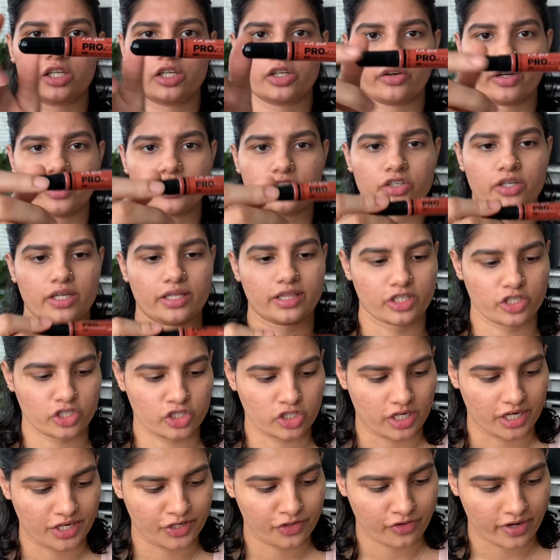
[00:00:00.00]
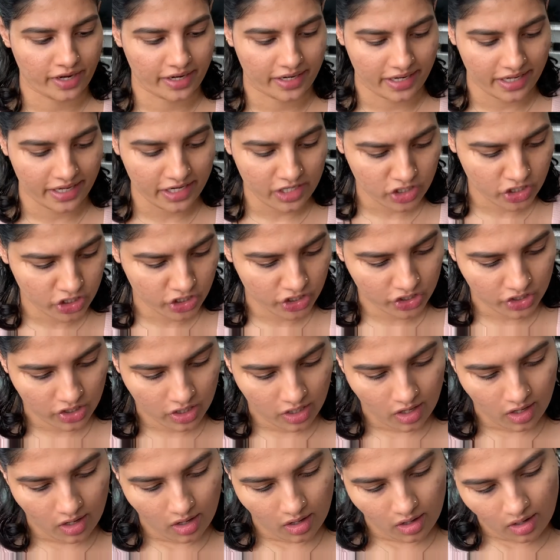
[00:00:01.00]
corrector in the shade reddish.
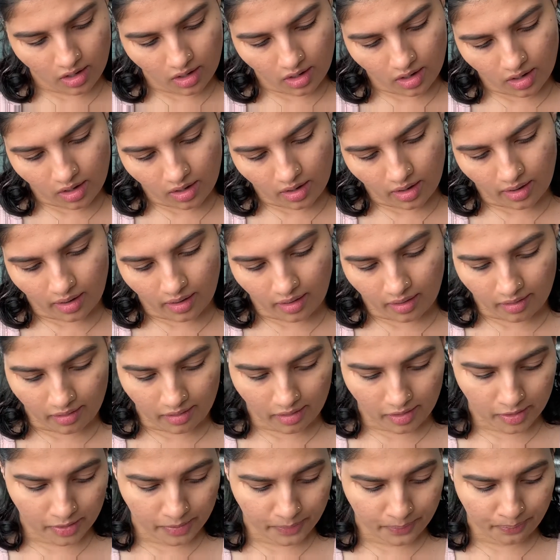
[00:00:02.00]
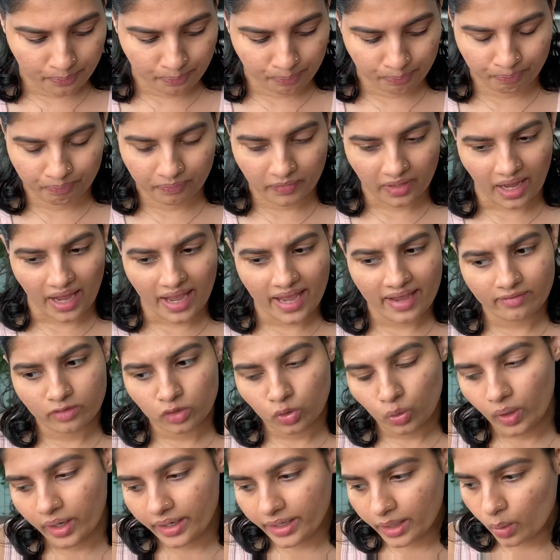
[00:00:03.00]
I have
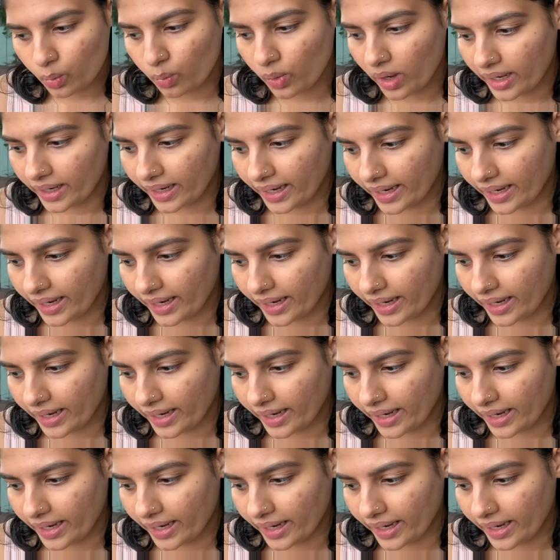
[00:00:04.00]
no idea why